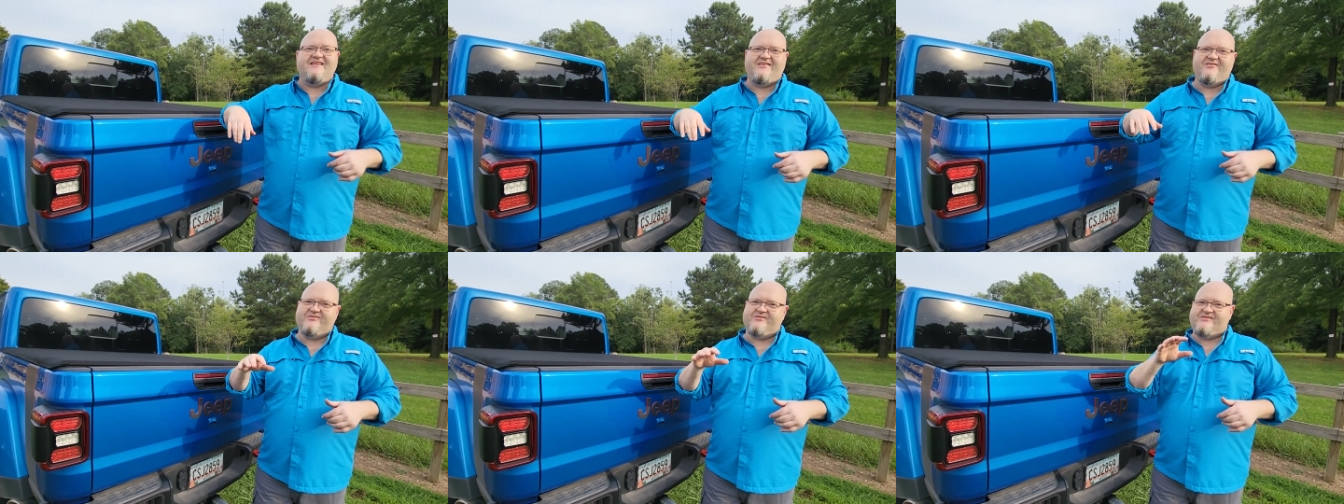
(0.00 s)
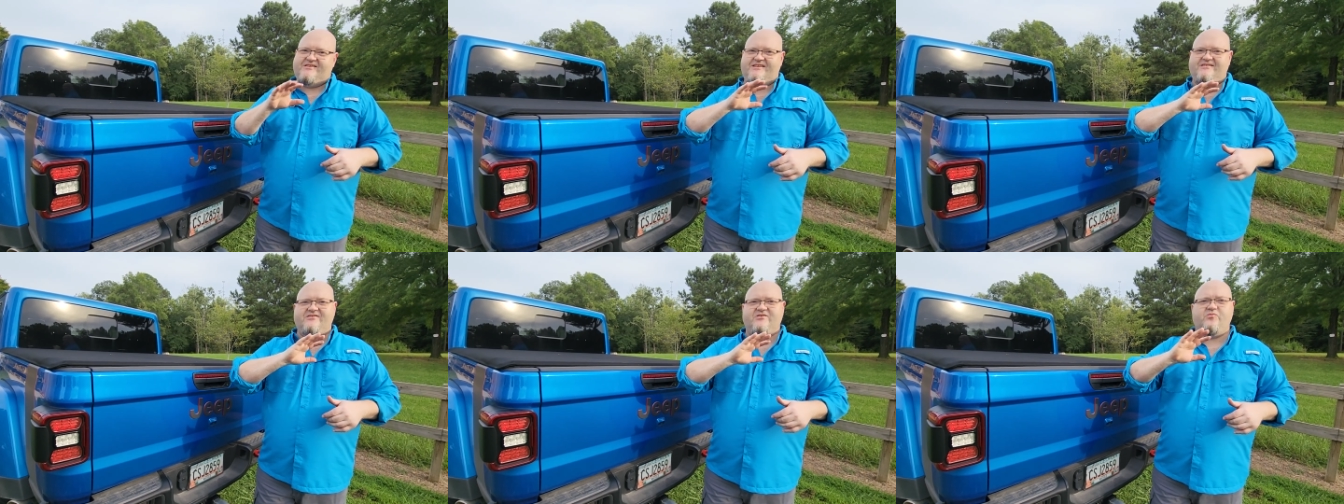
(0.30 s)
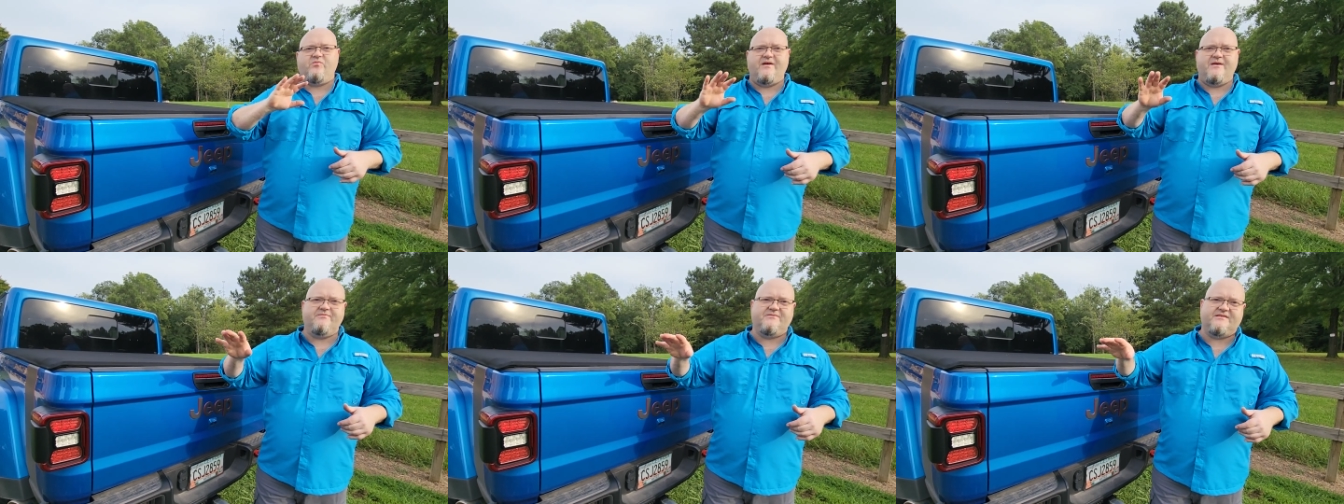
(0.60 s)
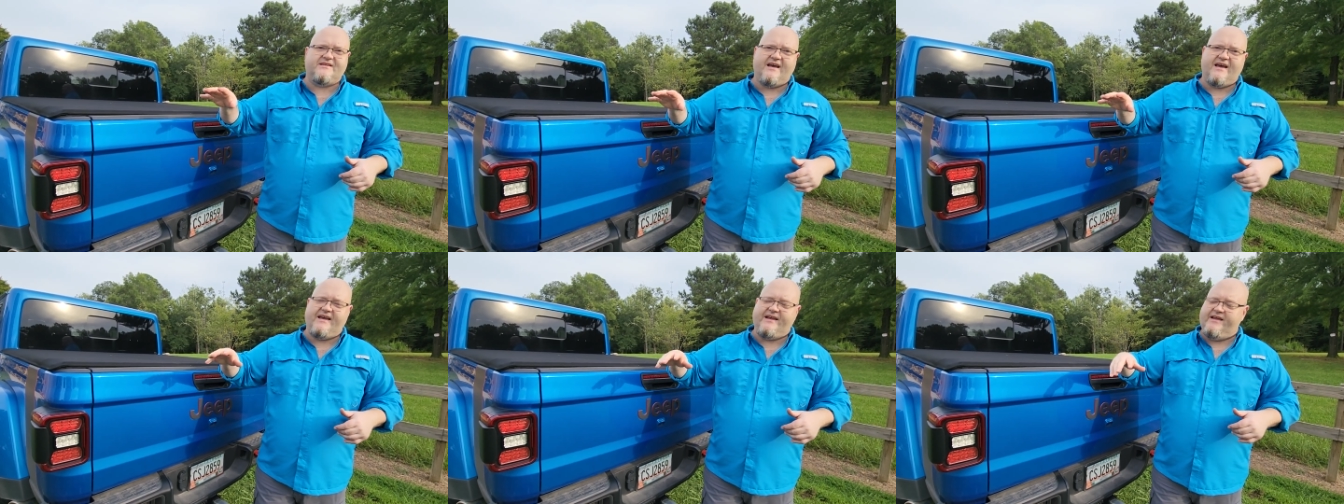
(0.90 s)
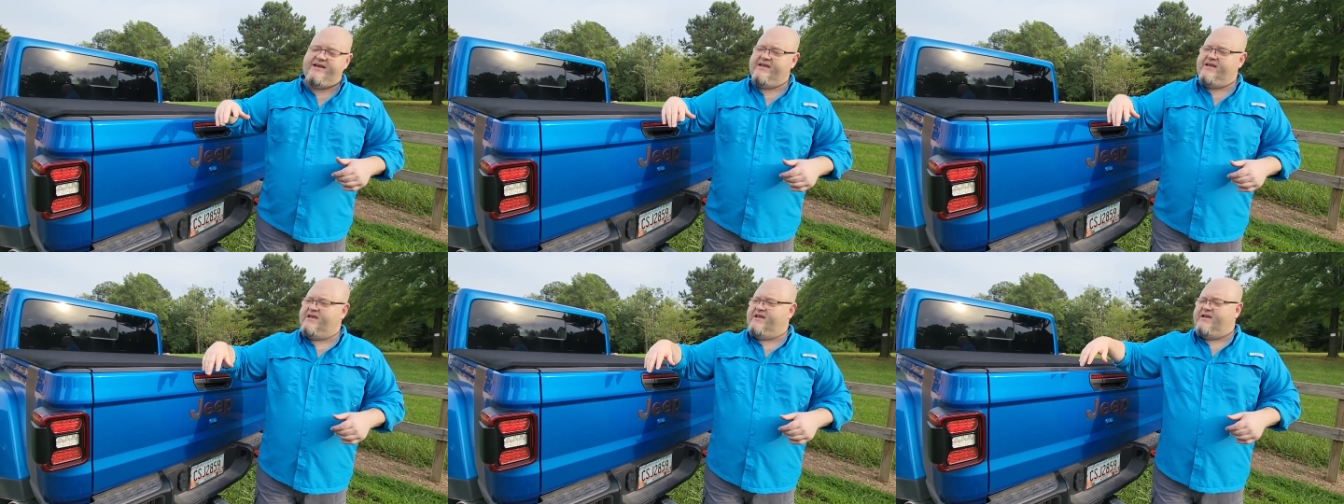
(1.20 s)
You'll see their
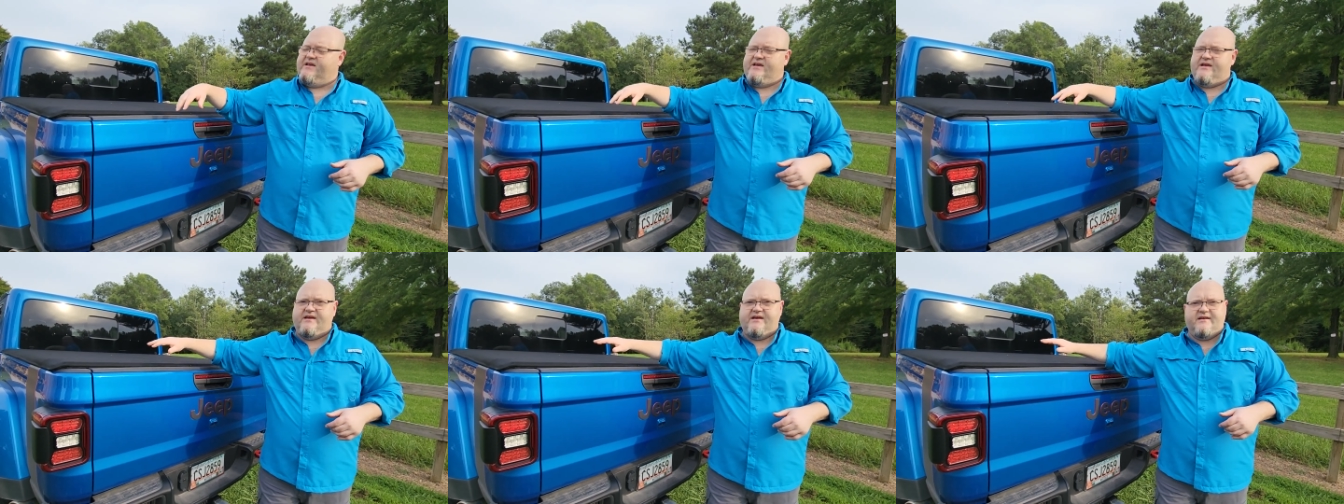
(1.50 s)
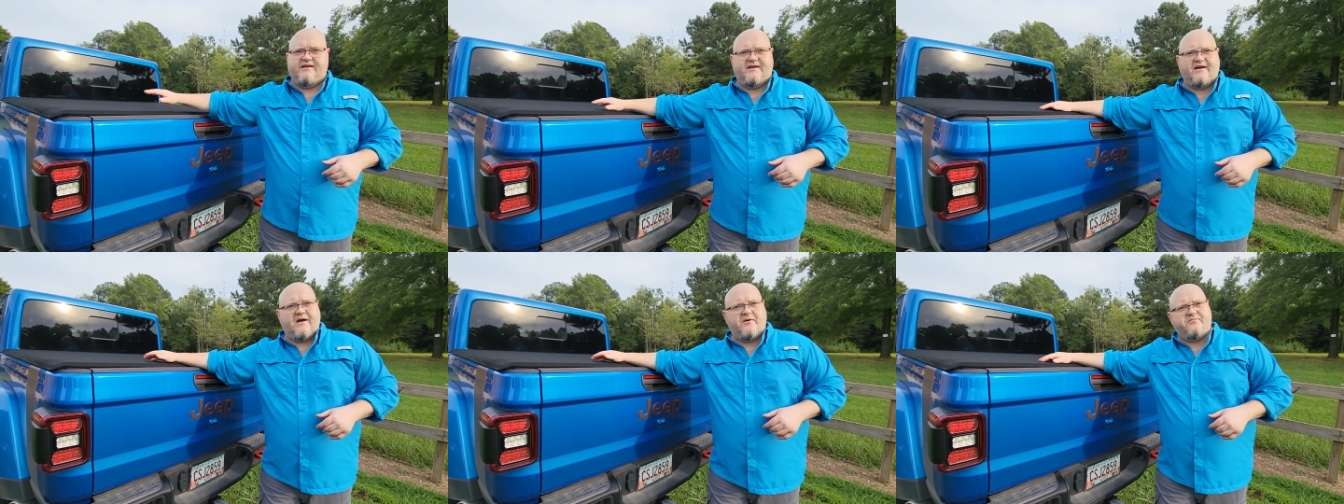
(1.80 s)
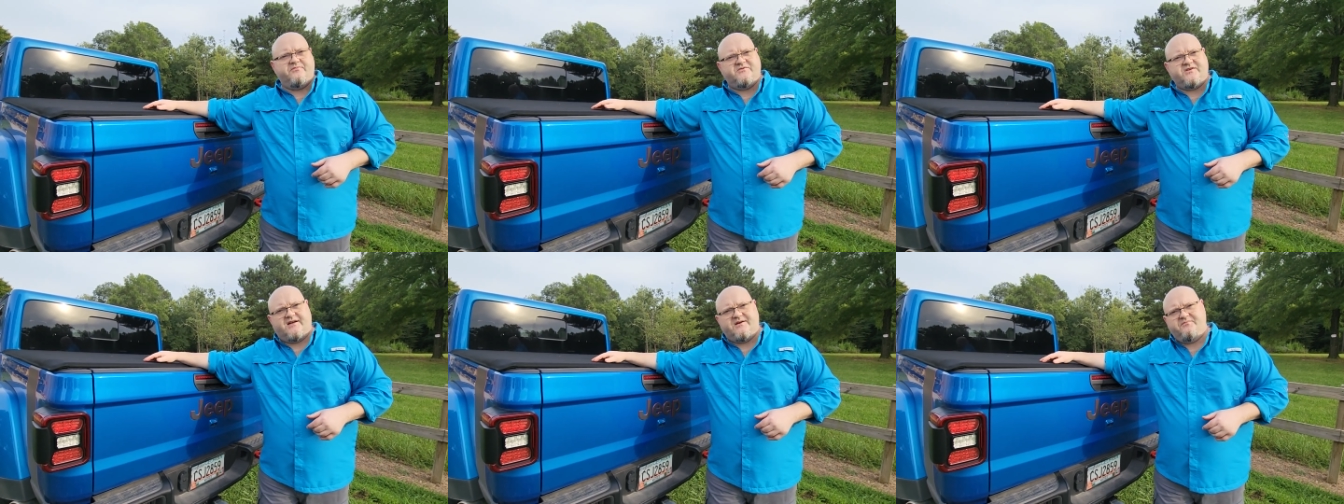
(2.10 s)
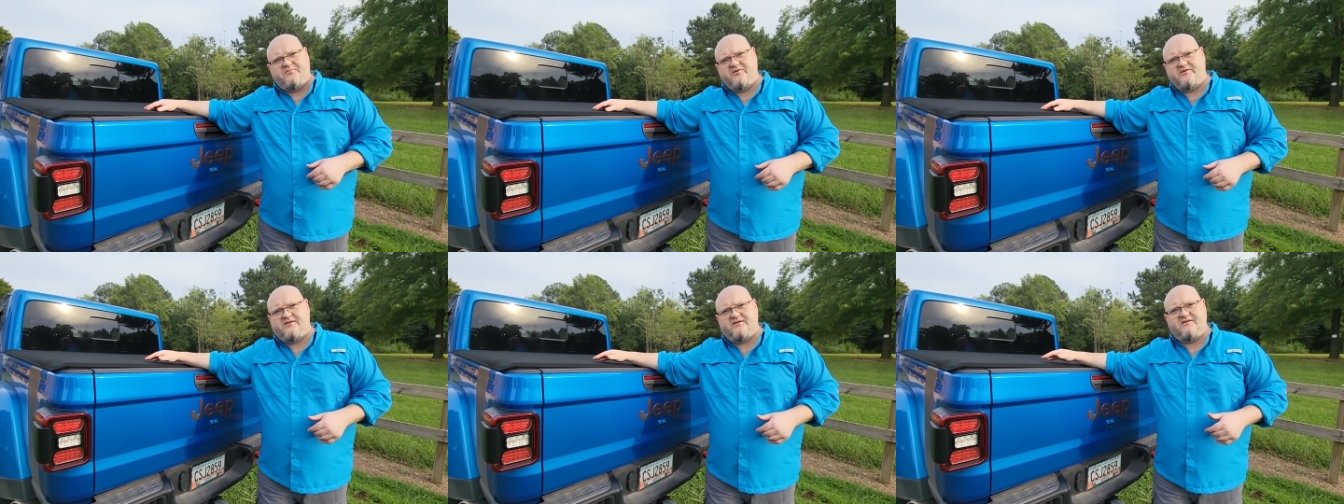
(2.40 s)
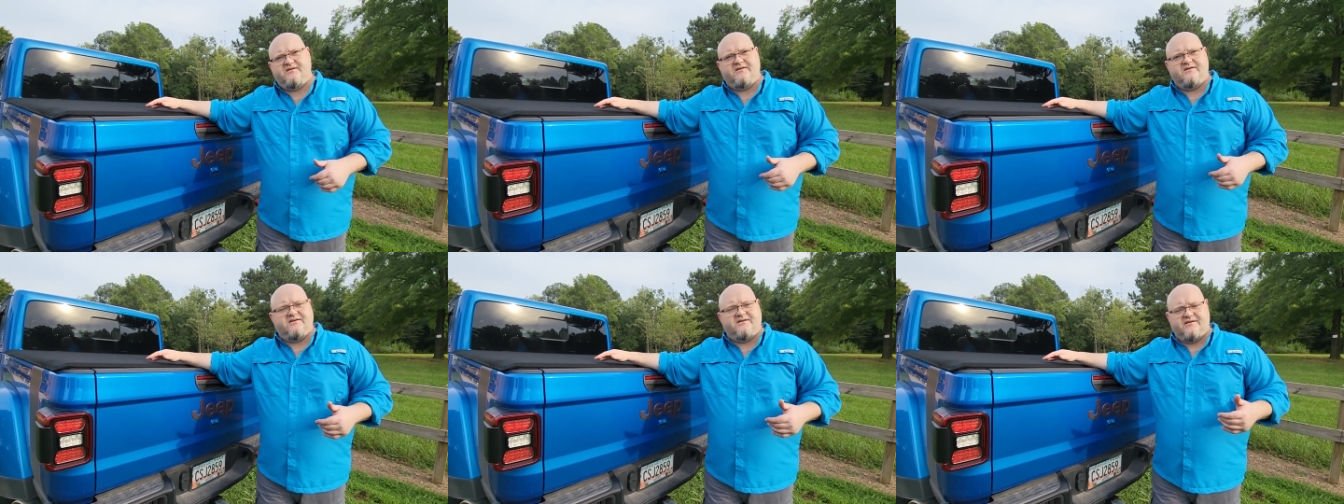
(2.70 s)
website and I'll try to put
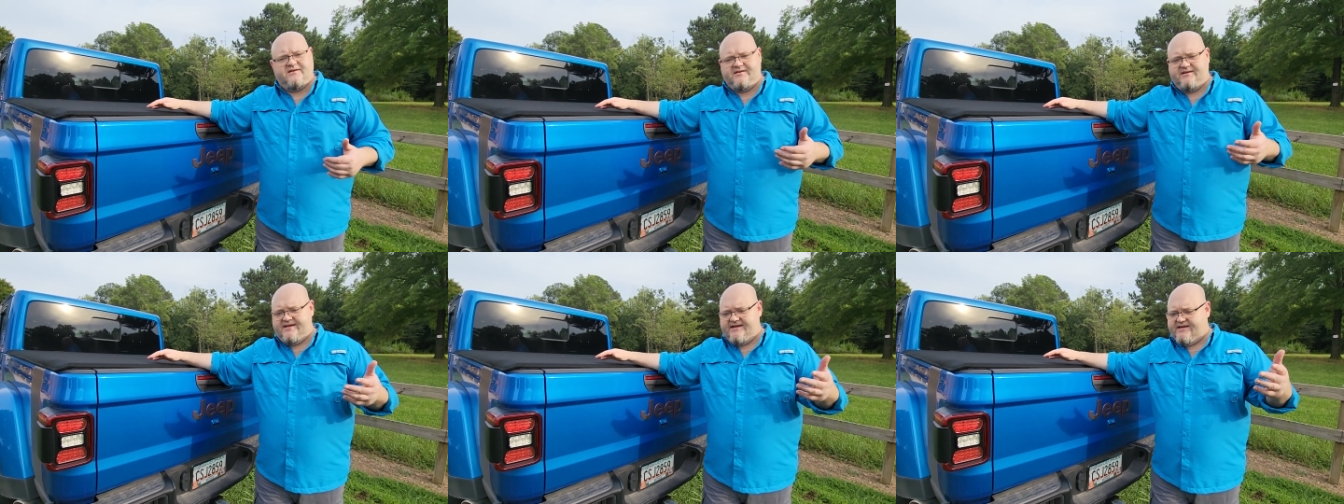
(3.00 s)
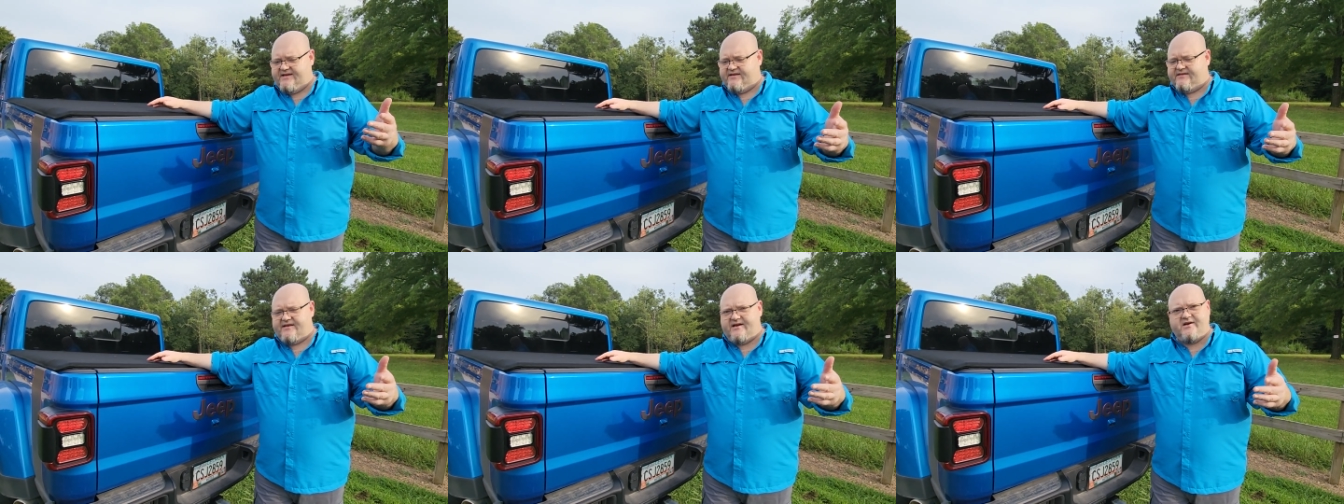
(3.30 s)
uh, a link in